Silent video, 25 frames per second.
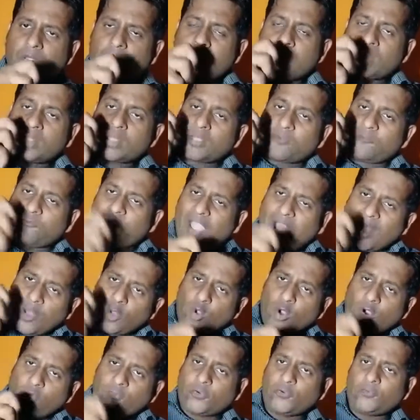the value
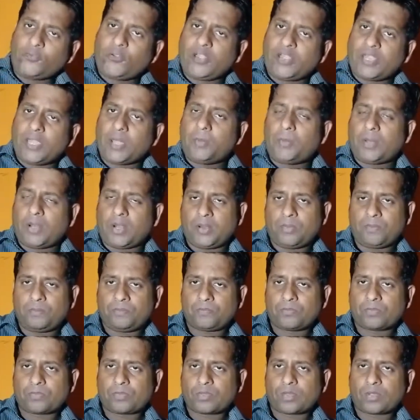of a variable,
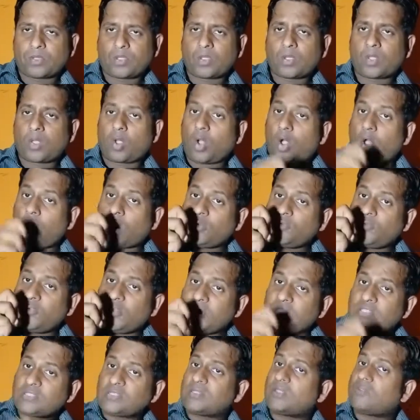
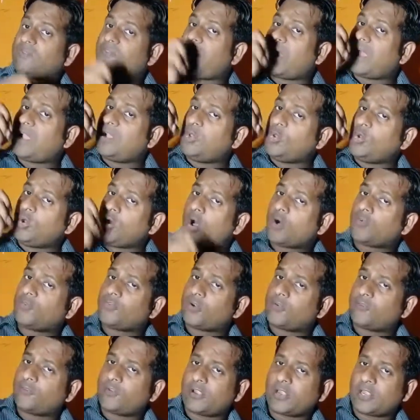always the value of
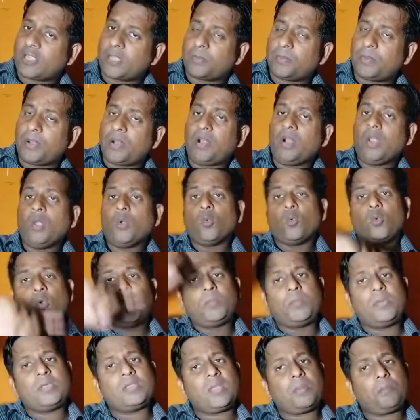a variable will
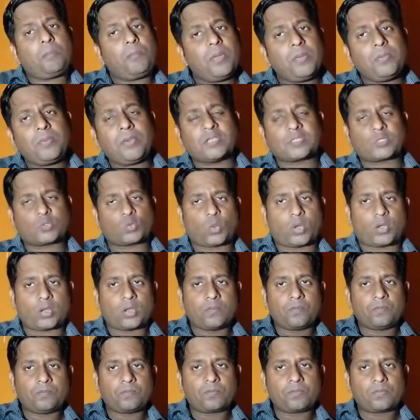be the previous one,
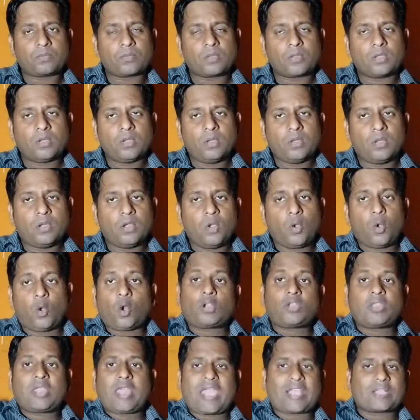not
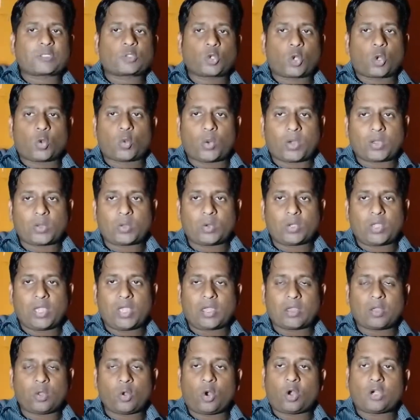the actual one.
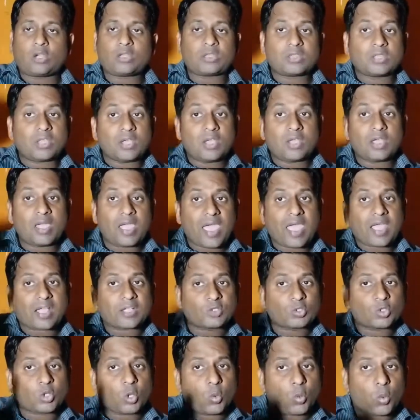Okay, not the
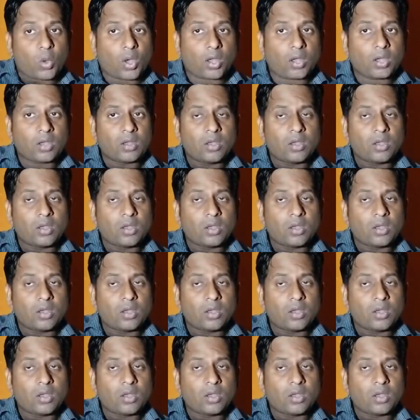actual one.